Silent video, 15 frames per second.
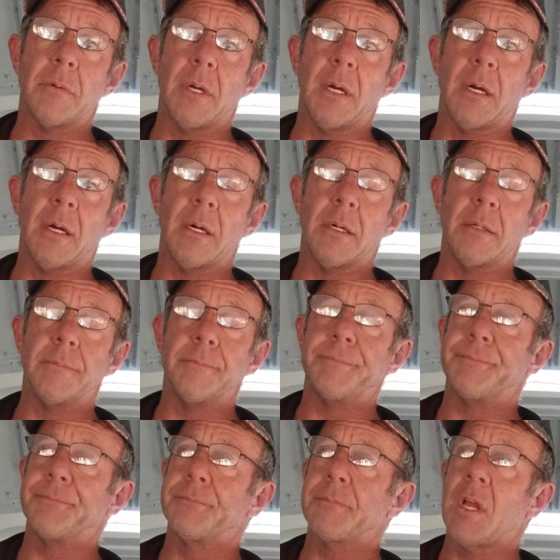
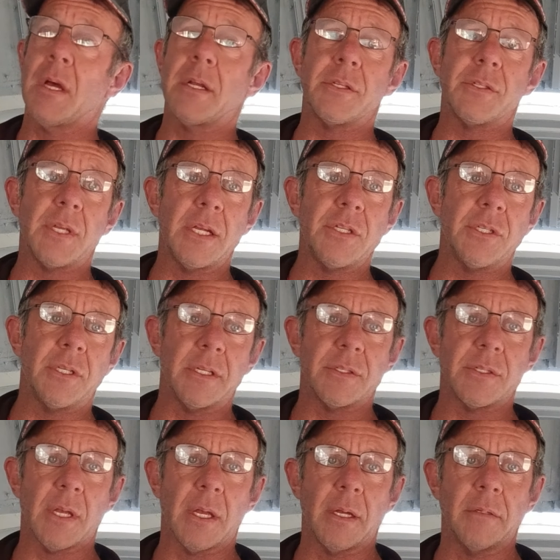uh, condensation
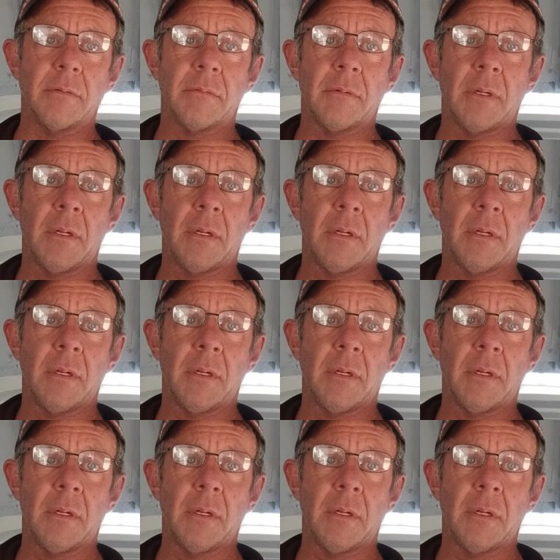inside.